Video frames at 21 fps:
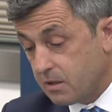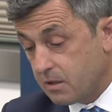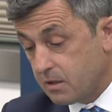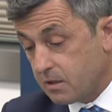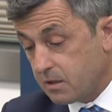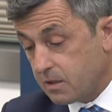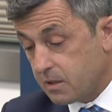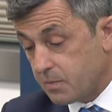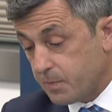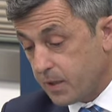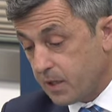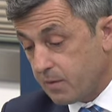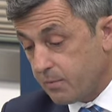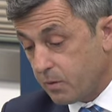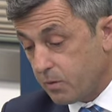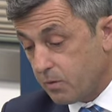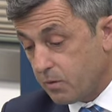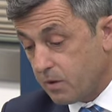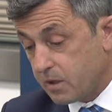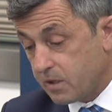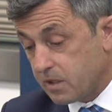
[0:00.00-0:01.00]
its
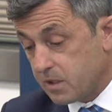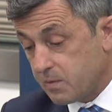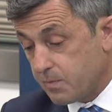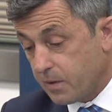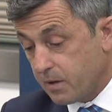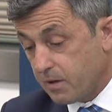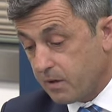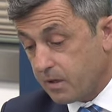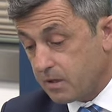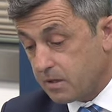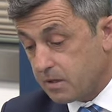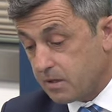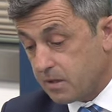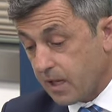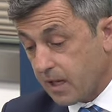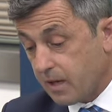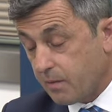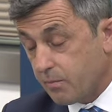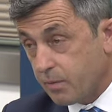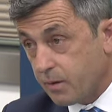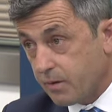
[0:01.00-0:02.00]
people experienced
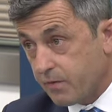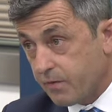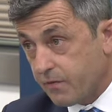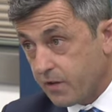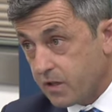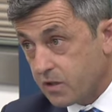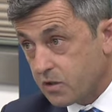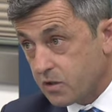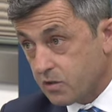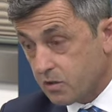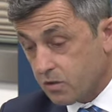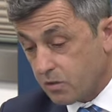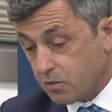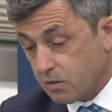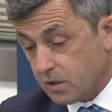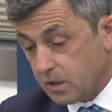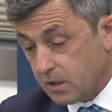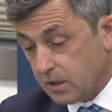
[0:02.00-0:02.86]
and professional.